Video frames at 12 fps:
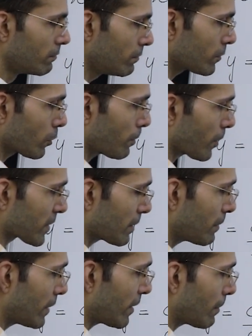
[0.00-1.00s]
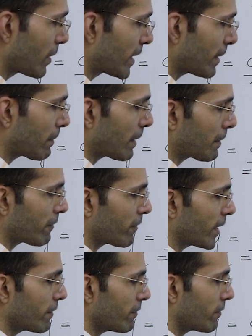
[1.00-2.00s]
So possibly if I multiply by
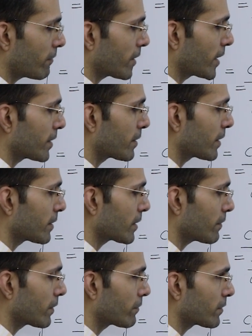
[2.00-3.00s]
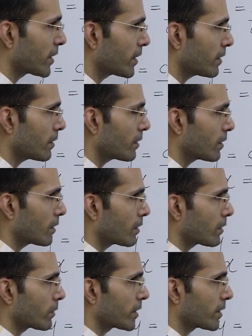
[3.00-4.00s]
5, 5 3s are 15,
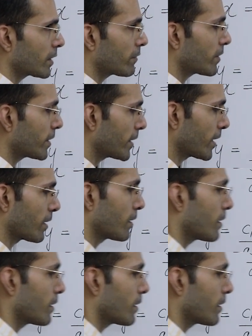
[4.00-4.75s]
25, yeah.